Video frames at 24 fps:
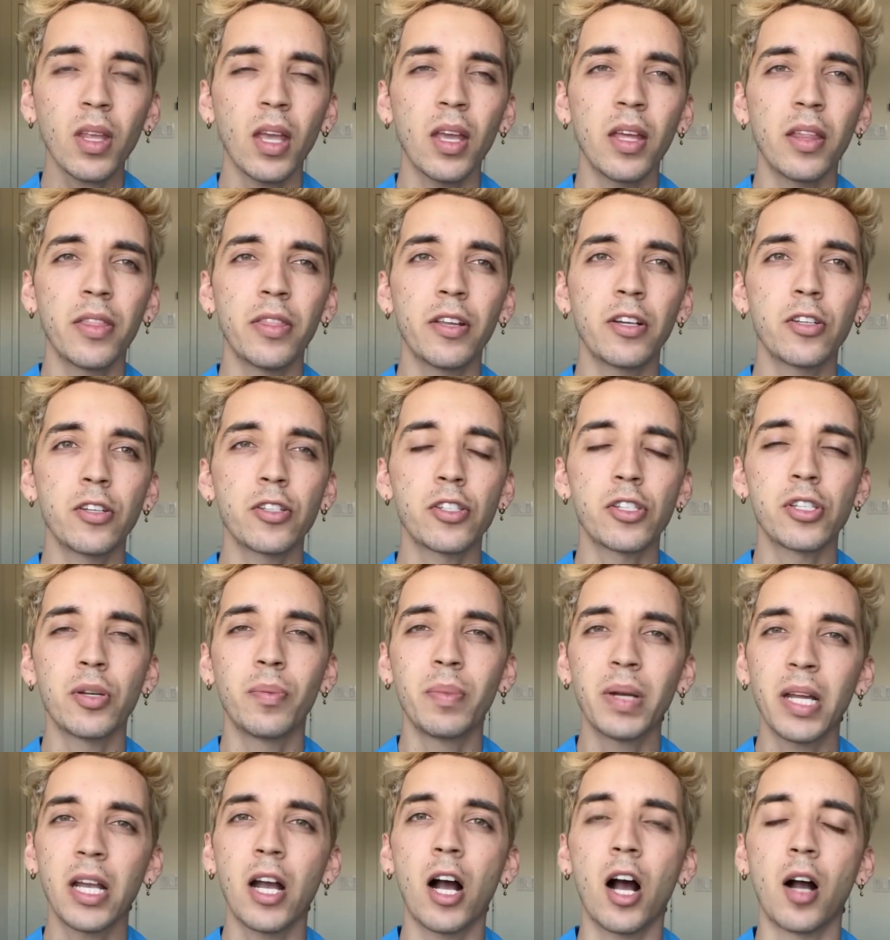
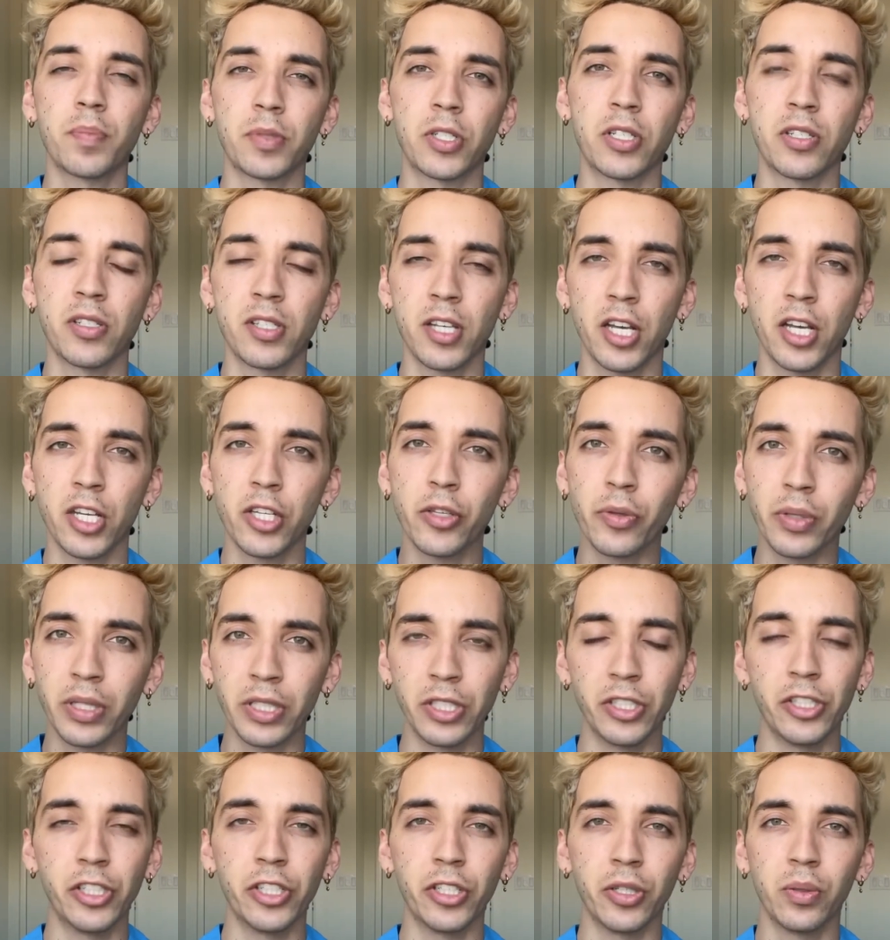many options that you
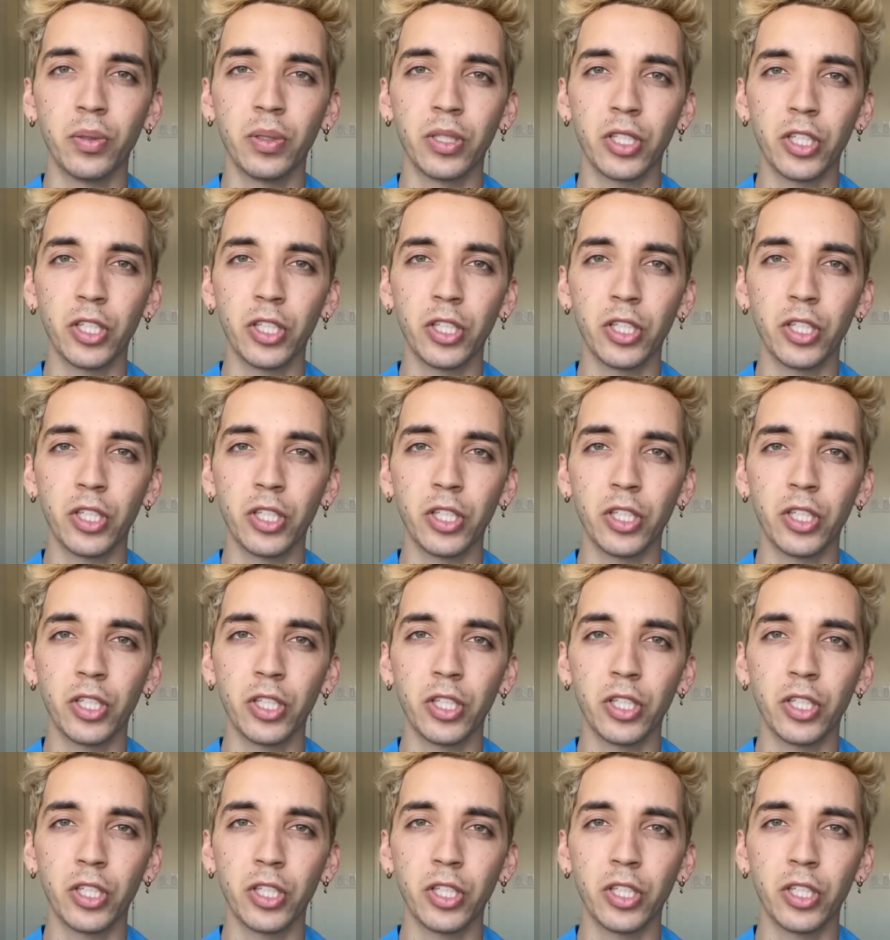can do.